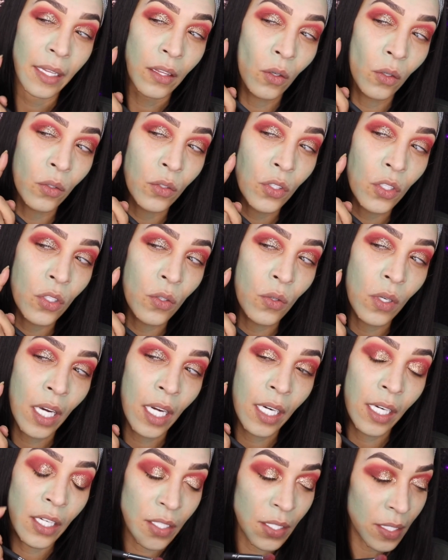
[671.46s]
those two
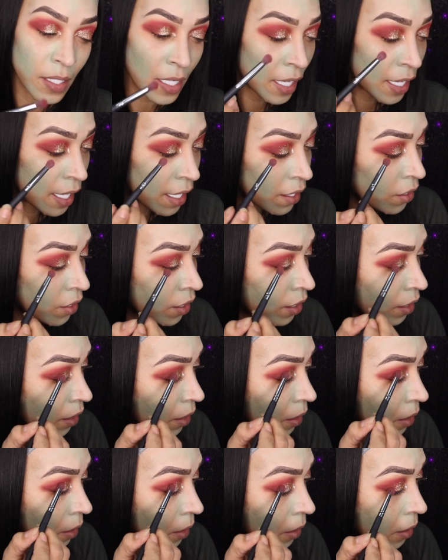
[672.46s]
colors together
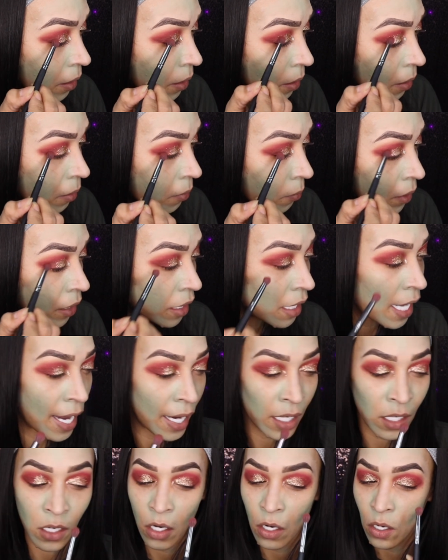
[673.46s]
with
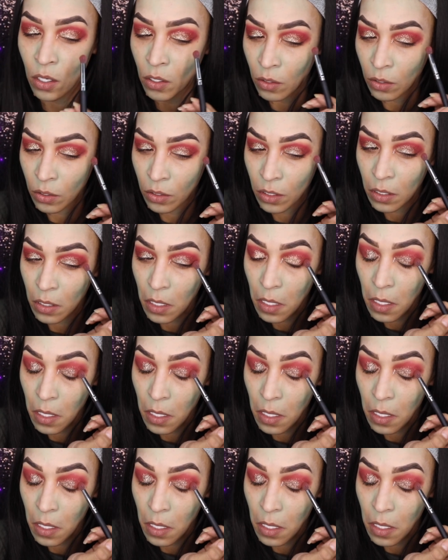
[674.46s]
that gold.